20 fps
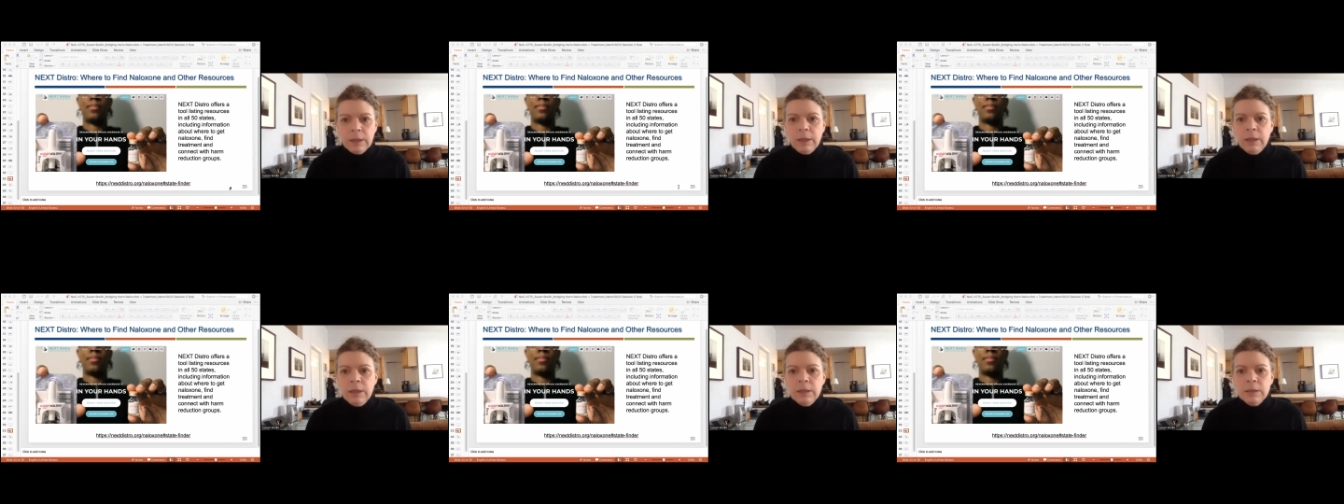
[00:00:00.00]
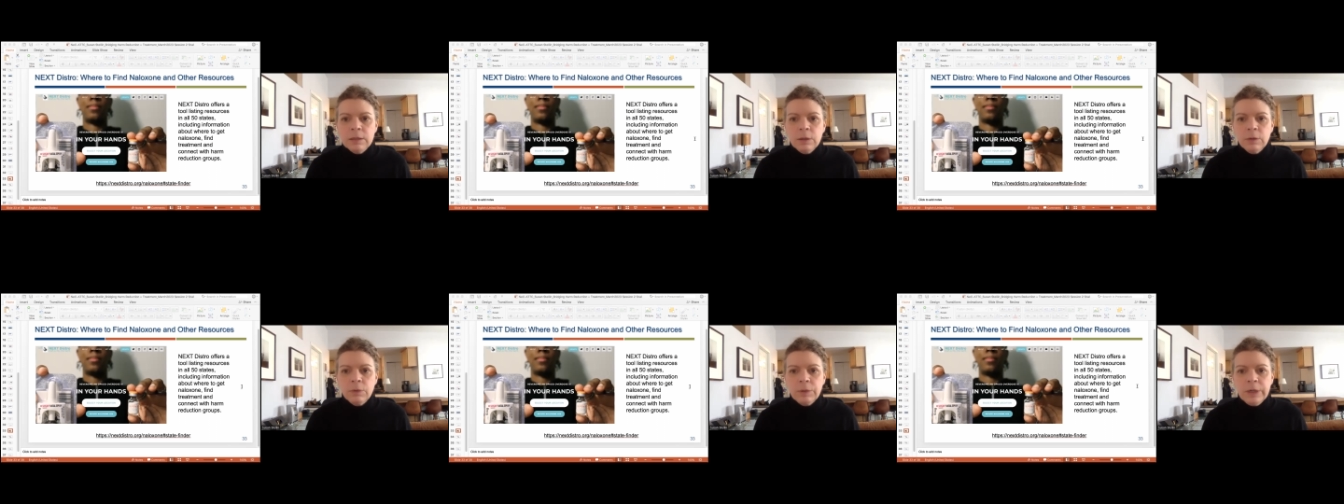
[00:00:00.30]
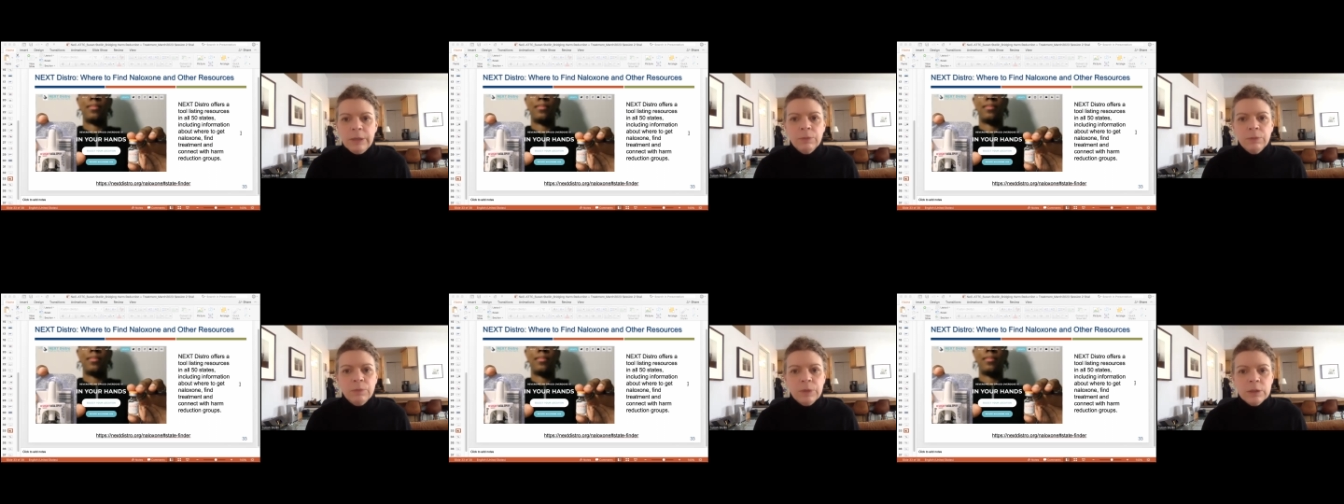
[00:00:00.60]
is a
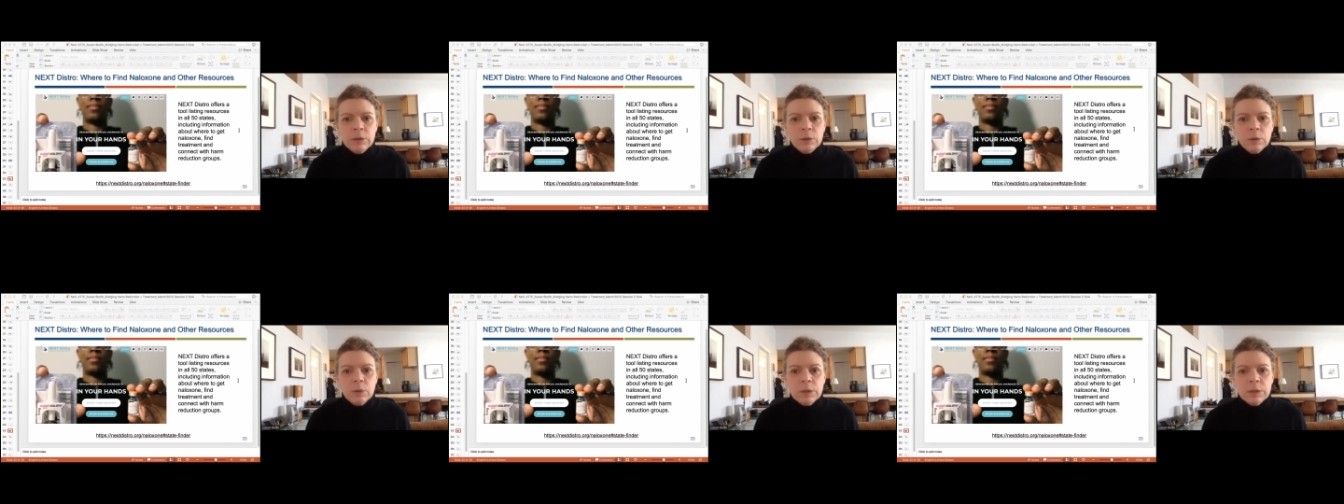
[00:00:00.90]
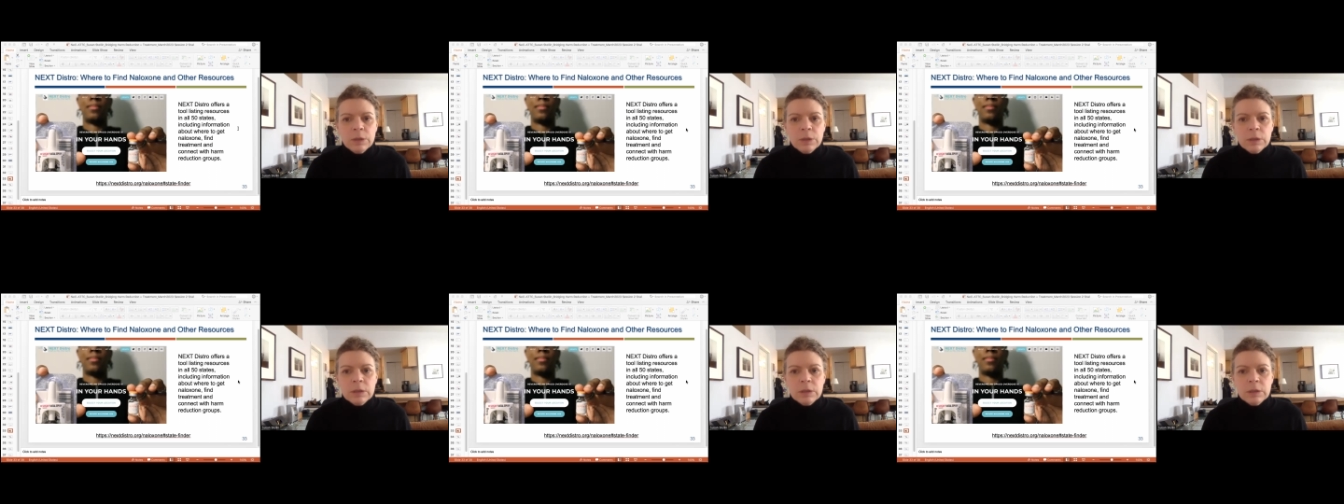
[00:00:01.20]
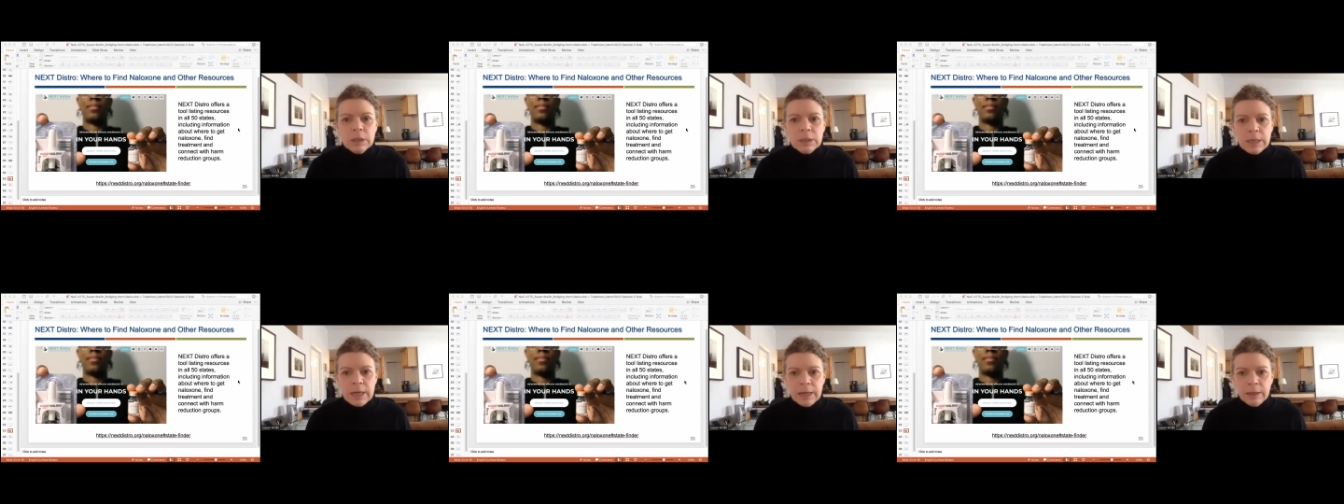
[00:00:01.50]
great resource
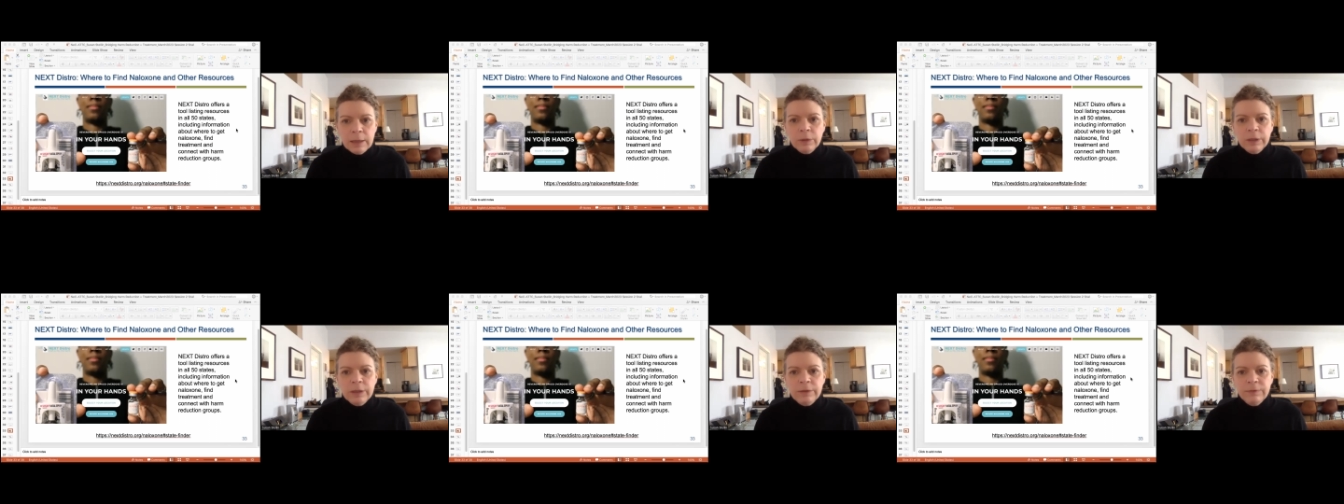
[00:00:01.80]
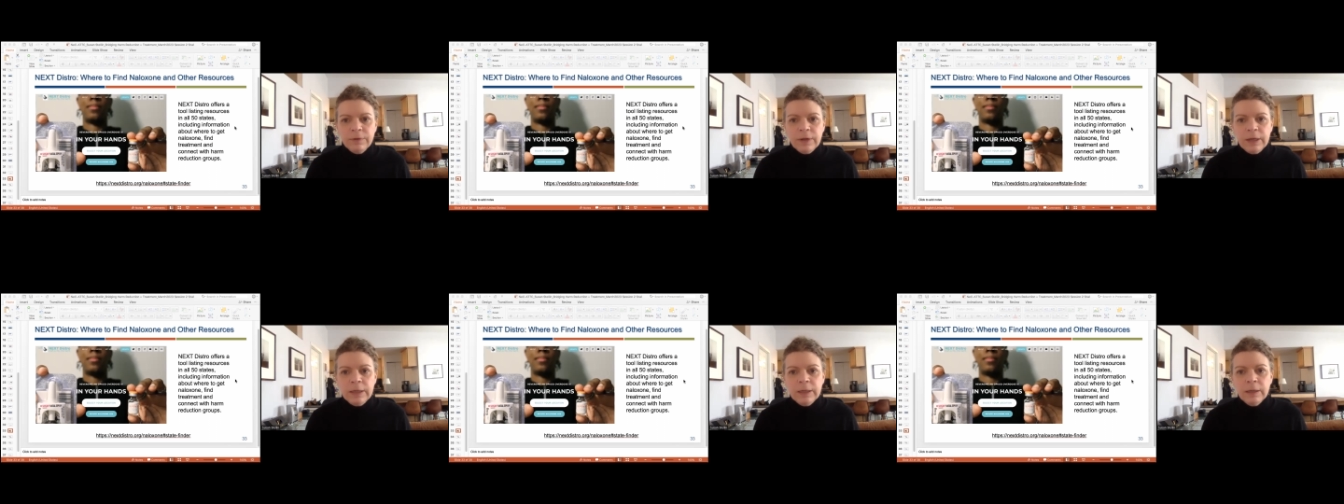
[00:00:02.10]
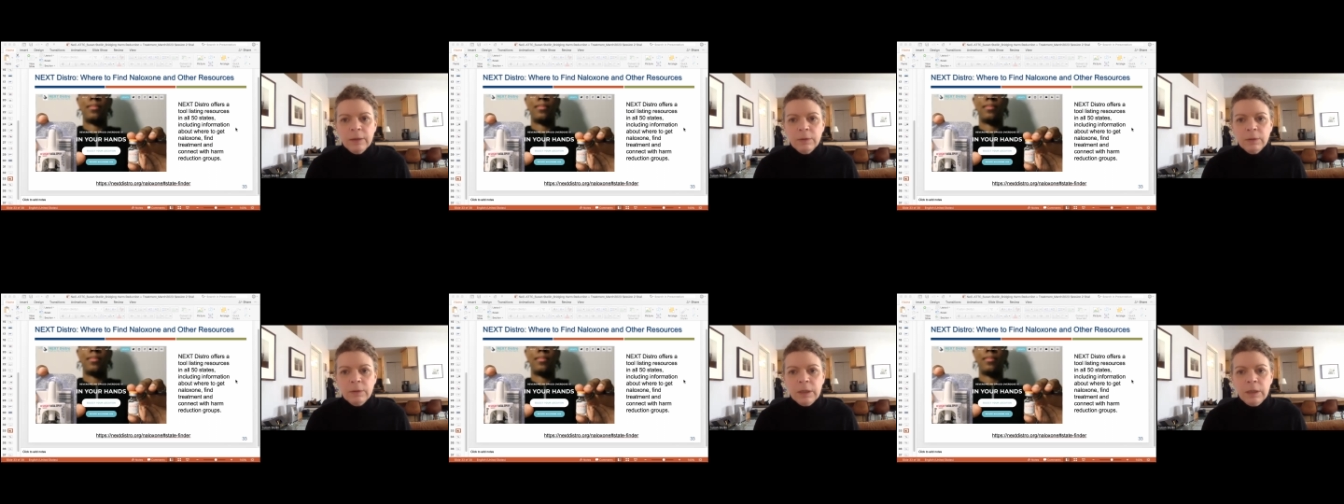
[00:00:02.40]
to not only find out,